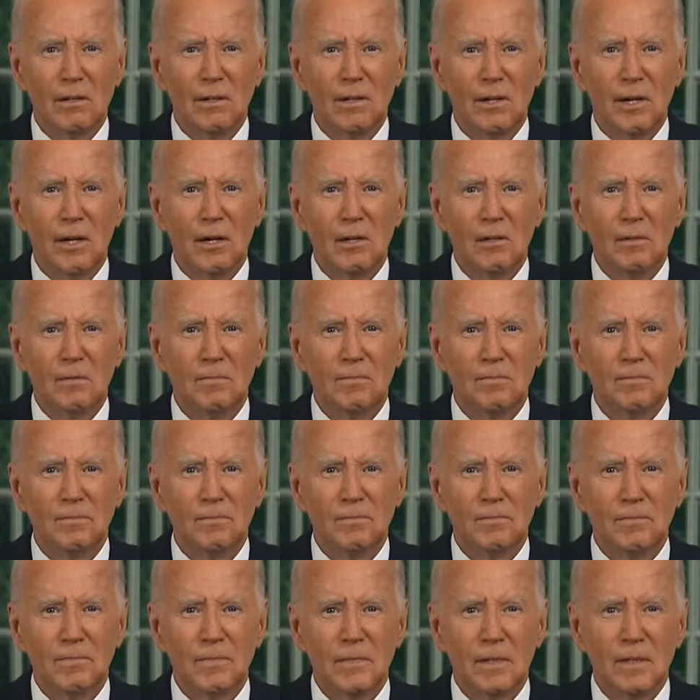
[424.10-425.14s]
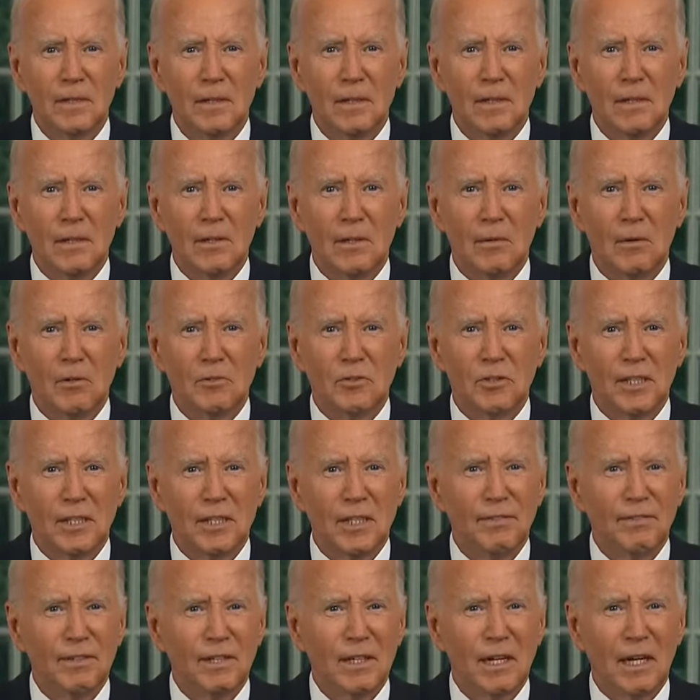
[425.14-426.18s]
You know, the most
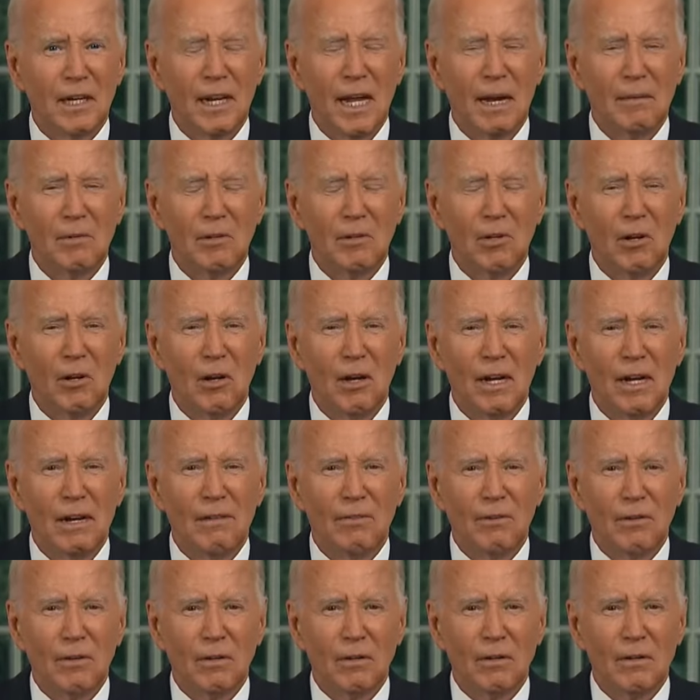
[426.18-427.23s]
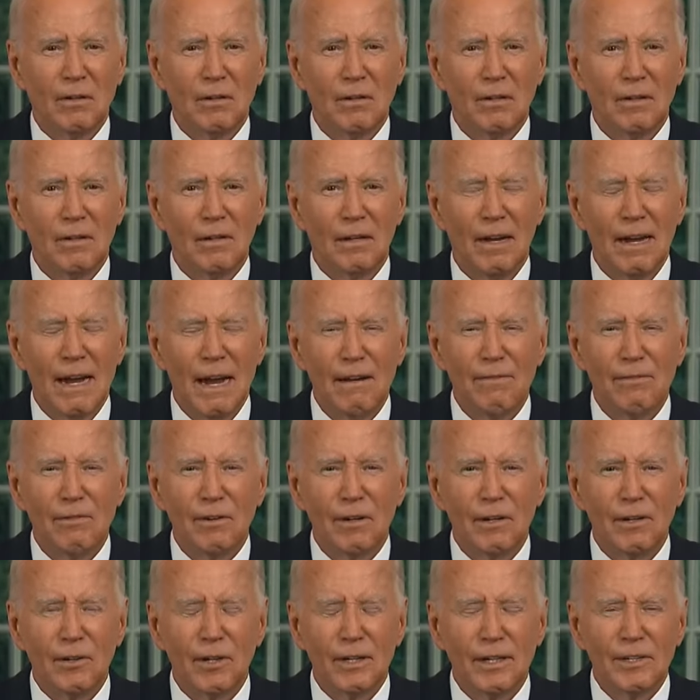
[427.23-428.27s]
significant climate law ever
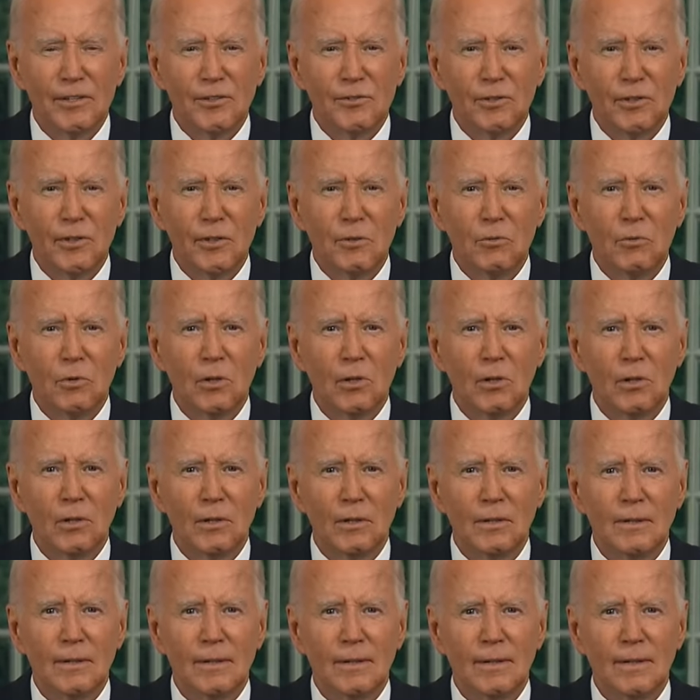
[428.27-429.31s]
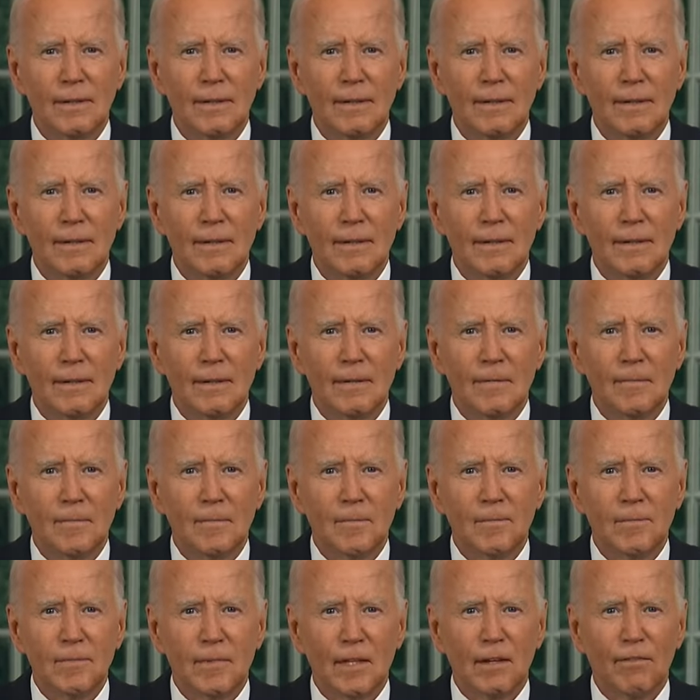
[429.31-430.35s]
in the history of the world.
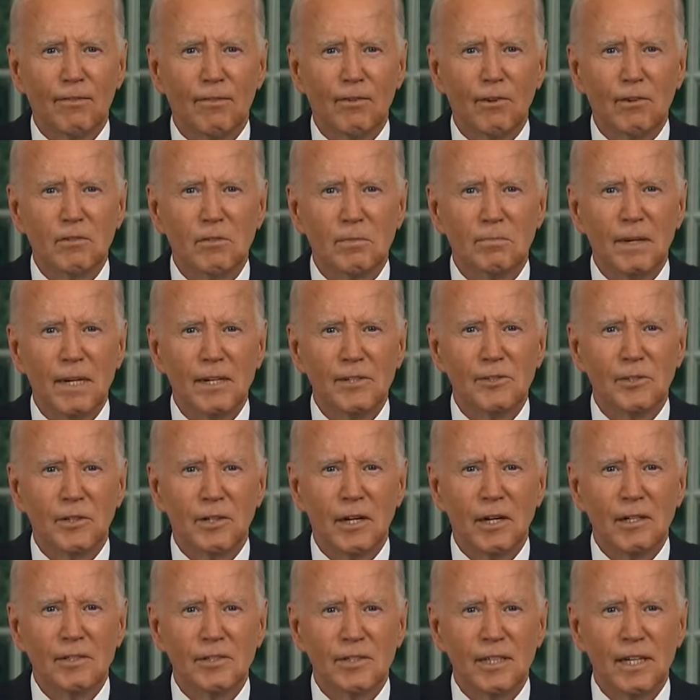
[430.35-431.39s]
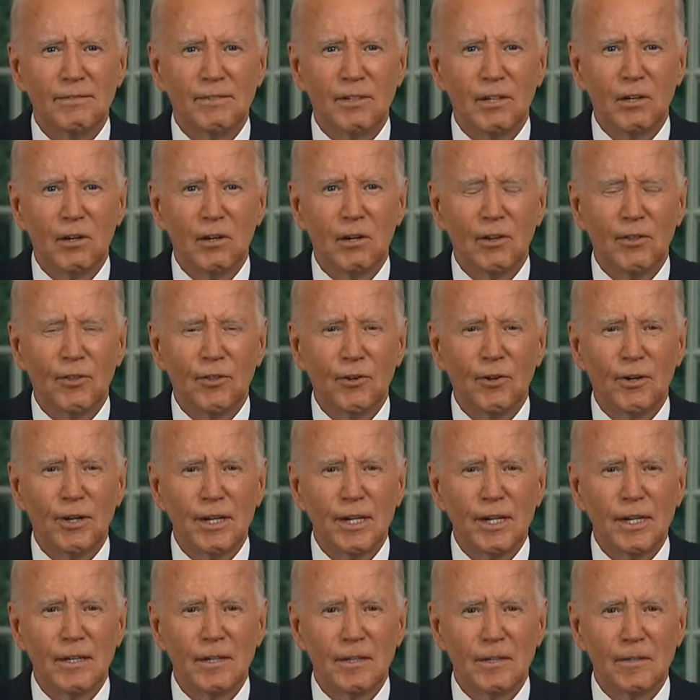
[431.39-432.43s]
The first major gun safety law in 30
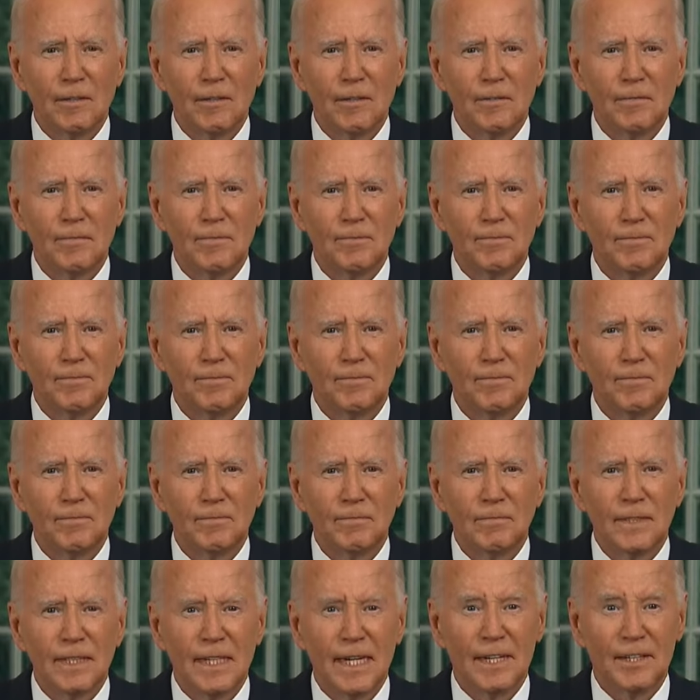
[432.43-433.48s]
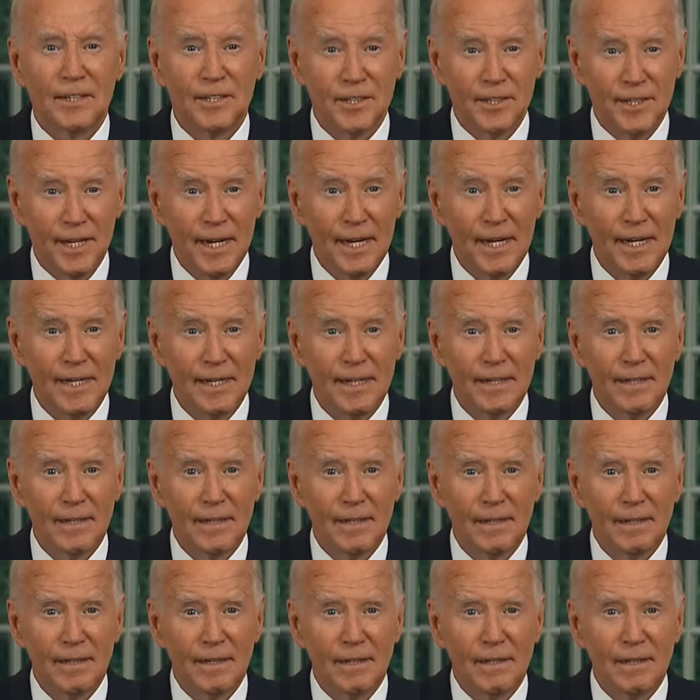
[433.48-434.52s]
years. And today,
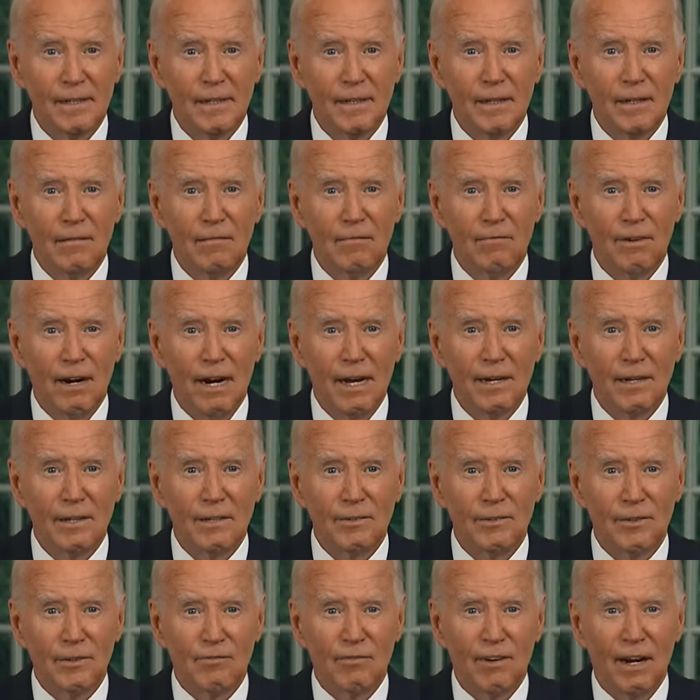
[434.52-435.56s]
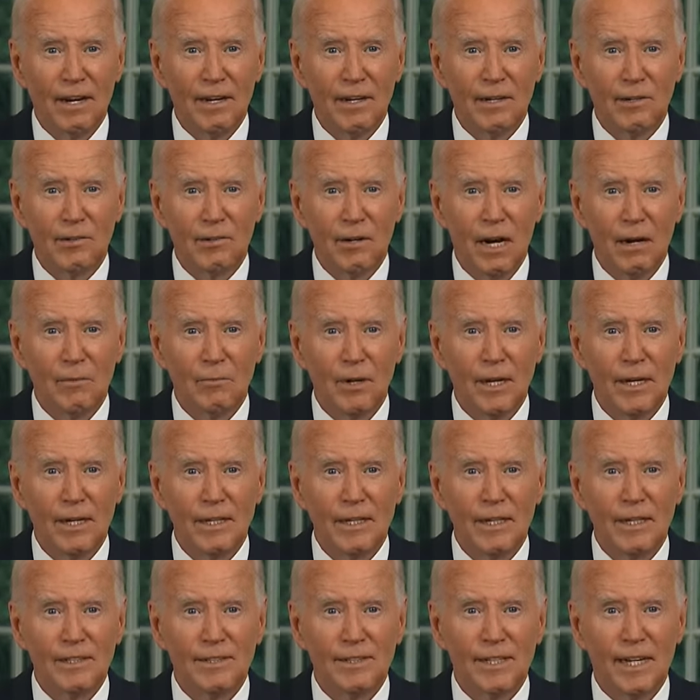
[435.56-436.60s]
the violent crime rate
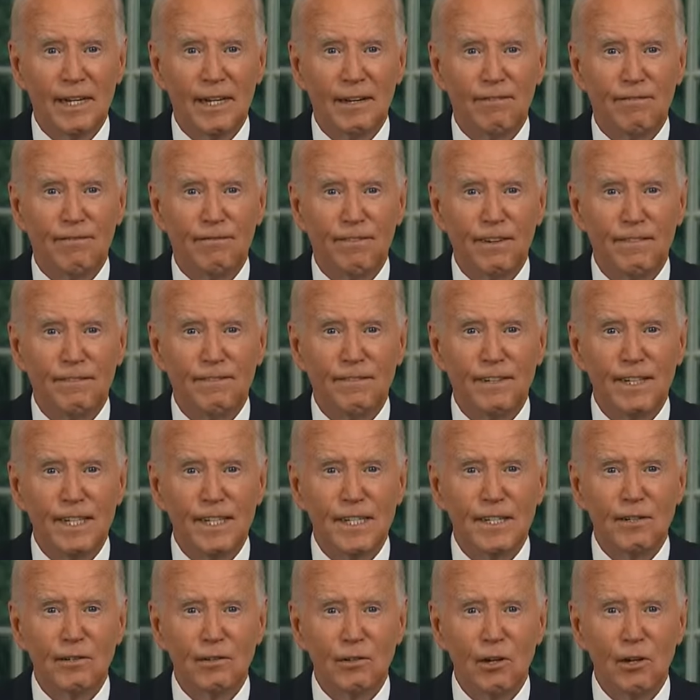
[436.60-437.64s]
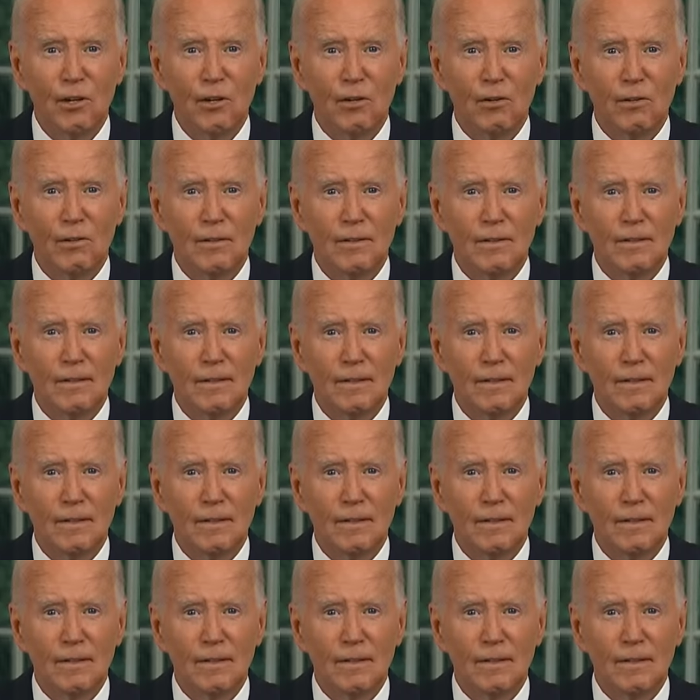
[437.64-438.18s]
is at a 50-year low.